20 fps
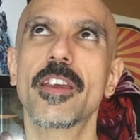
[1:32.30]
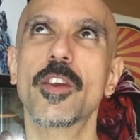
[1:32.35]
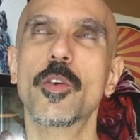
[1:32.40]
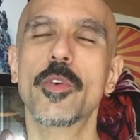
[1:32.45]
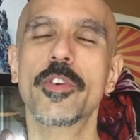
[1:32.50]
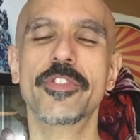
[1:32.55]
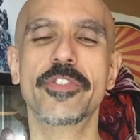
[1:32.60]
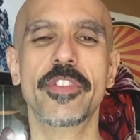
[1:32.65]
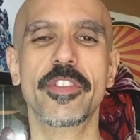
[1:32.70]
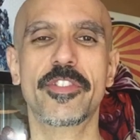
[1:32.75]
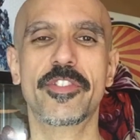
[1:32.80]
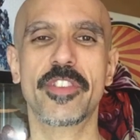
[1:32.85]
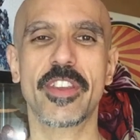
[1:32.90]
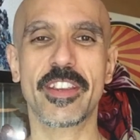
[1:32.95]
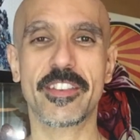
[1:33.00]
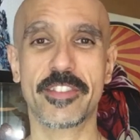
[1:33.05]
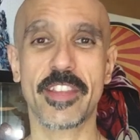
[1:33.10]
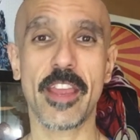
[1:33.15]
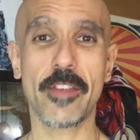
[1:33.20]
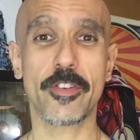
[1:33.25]
it was this
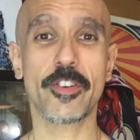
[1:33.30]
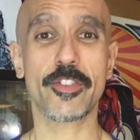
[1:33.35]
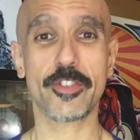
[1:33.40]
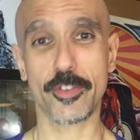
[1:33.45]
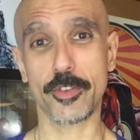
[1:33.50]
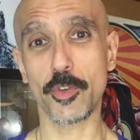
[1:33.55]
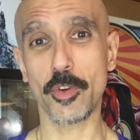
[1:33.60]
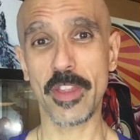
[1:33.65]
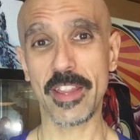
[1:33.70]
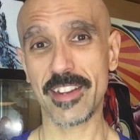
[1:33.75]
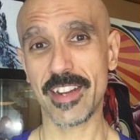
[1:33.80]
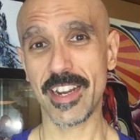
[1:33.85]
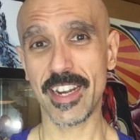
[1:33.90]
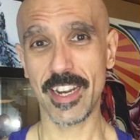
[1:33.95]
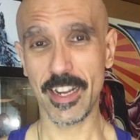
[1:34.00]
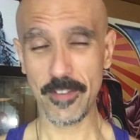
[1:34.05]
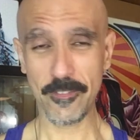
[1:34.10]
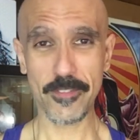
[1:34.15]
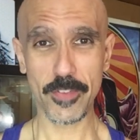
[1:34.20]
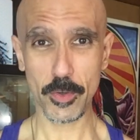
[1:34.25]
Xavier school that kind
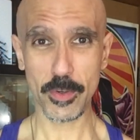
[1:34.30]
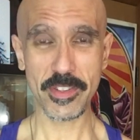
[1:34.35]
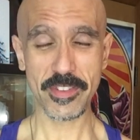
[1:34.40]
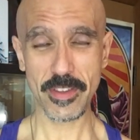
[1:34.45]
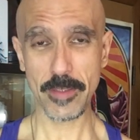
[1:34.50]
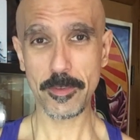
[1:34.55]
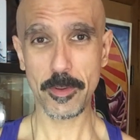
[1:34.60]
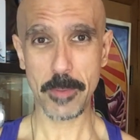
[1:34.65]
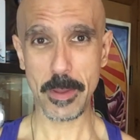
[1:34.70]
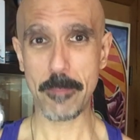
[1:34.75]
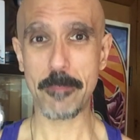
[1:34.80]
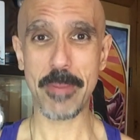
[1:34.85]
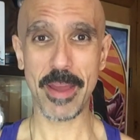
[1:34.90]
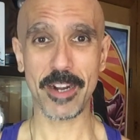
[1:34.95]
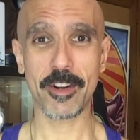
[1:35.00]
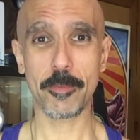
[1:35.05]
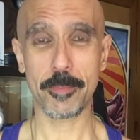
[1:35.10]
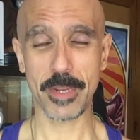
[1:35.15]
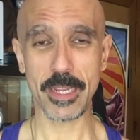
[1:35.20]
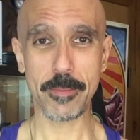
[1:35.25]
of influenced them to be
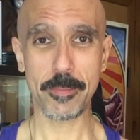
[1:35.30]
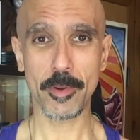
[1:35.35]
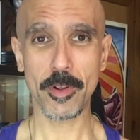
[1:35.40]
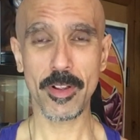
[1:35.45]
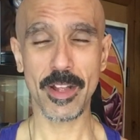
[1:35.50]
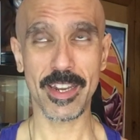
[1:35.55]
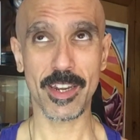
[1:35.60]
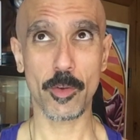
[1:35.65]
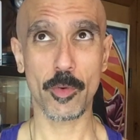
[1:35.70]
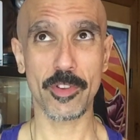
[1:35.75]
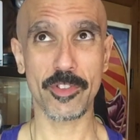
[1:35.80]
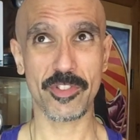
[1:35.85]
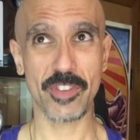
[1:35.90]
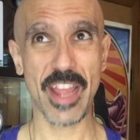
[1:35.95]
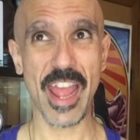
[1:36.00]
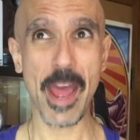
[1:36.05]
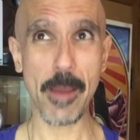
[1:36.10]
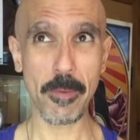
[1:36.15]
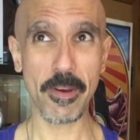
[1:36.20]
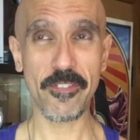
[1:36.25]
better people, and it was
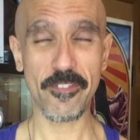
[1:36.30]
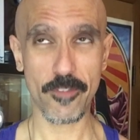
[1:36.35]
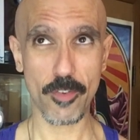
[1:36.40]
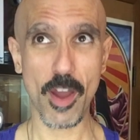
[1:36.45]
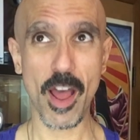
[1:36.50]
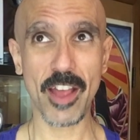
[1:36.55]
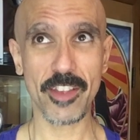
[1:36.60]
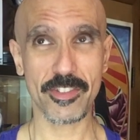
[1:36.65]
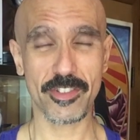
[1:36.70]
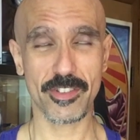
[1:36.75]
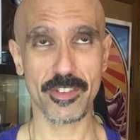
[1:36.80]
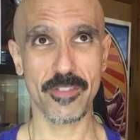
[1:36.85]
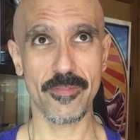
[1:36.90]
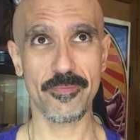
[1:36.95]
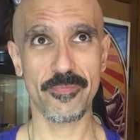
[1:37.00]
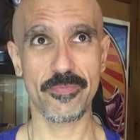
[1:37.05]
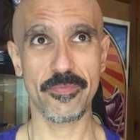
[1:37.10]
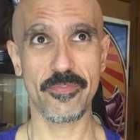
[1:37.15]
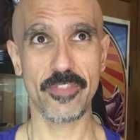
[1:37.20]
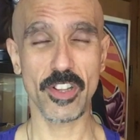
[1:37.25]
Emma Frost's
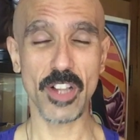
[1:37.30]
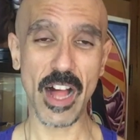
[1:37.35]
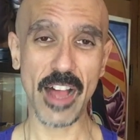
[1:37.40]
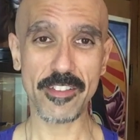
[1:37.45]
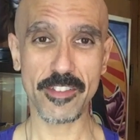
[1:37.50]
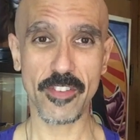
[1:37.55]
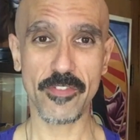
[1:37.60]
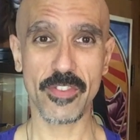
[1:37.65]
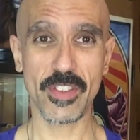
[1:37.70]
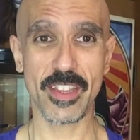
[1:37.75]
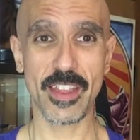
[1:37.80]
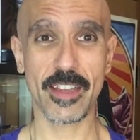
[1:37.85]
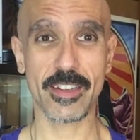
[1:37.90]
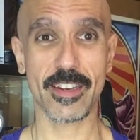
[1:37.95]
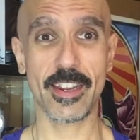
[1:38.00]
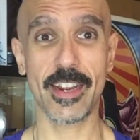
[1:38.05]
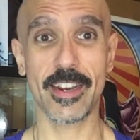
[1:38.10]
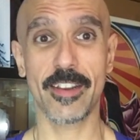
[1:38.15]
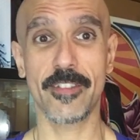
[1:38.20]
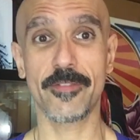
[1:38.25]
philosophy
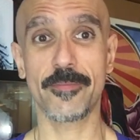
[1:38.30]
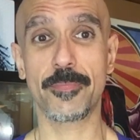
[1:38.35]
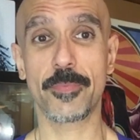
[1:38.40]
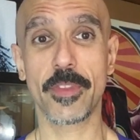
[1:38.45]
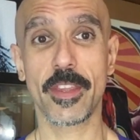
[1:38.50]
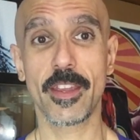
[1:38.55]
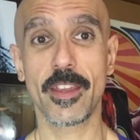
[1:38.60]
that kind of